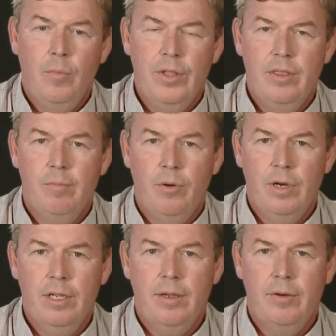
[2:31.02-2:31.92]
with the
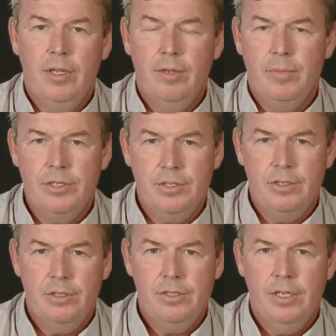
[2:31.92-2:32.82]
Board of County
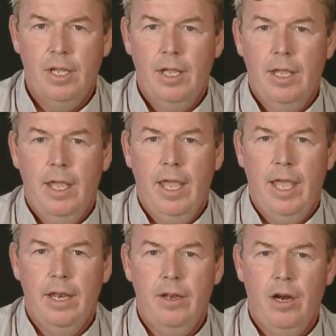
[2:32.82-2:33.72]
Commissioners
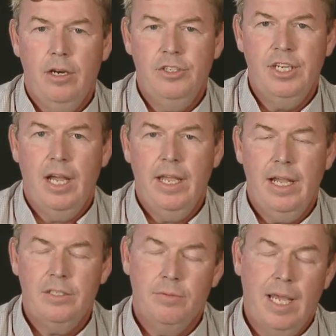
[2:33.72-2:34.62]
and our
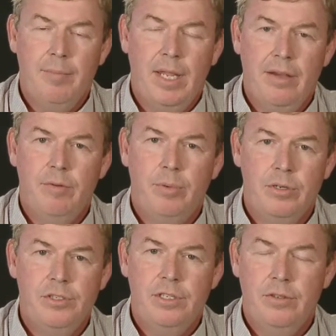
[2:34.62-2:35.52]
GIS. We happen to have a
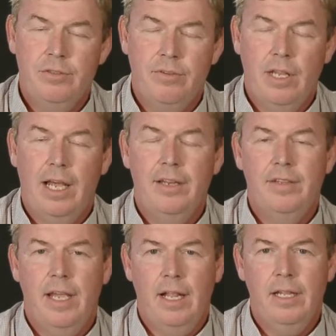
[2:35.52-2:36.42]
person who has a lot of
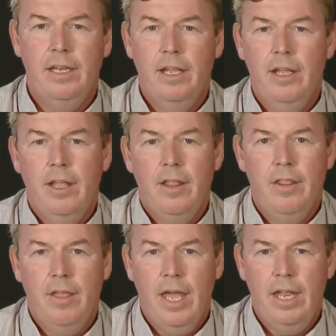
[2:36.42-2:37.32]
talent
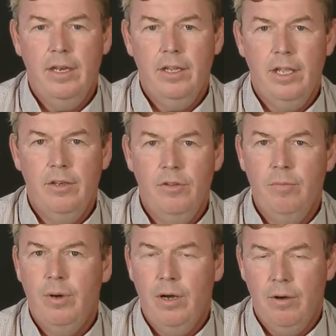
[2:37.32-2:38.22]
that can do
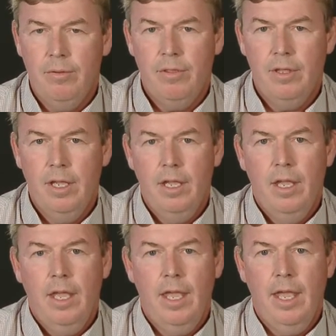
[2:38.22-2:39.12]
both.
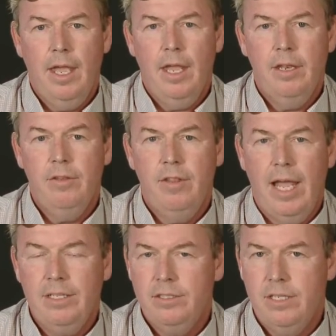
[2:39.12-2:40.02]
And
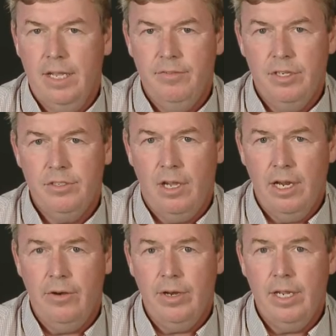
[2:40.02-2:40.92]
that saves us
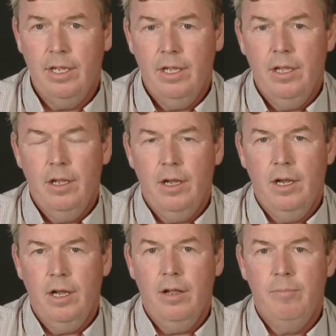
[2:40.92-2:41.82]
hiring
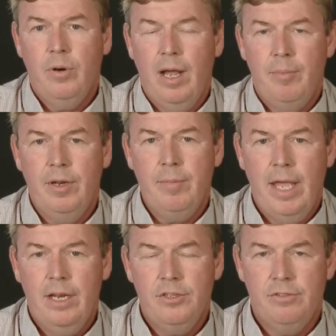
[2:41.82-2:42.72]
a property
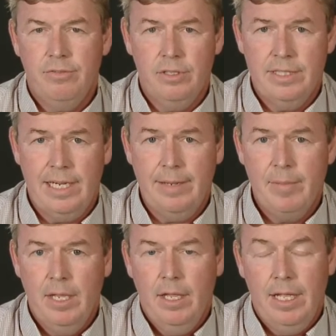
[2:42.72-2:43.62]
manager
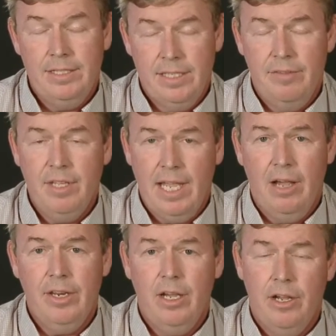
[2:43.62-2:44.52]
full-time. That saved the
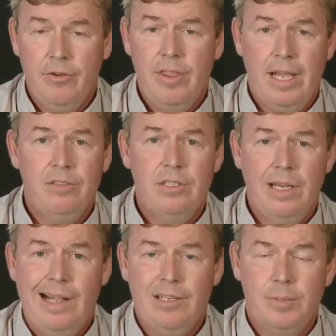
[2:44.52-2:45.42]
county
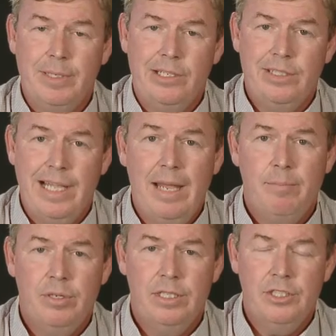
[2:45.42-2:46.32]
$100,000 because
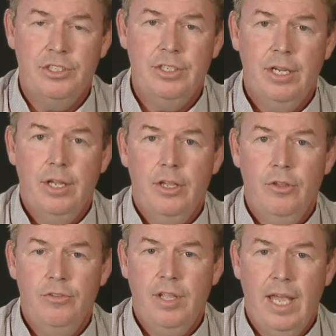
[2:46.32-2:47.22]
that position
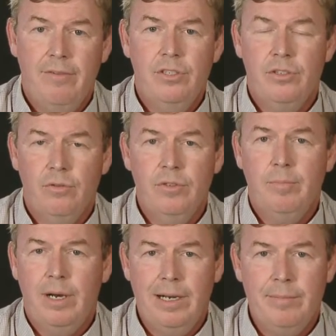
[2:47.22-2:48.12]
used to have its own
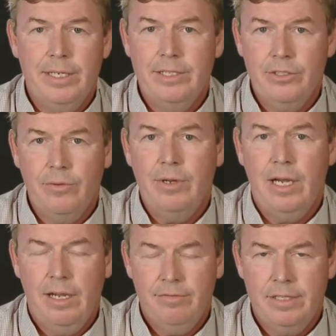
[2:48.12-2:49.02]
department, its own
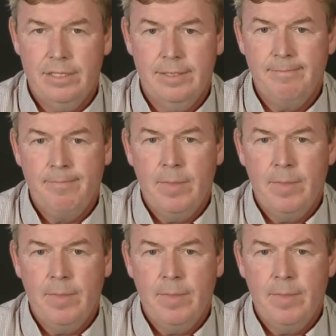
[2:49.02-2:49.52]
office.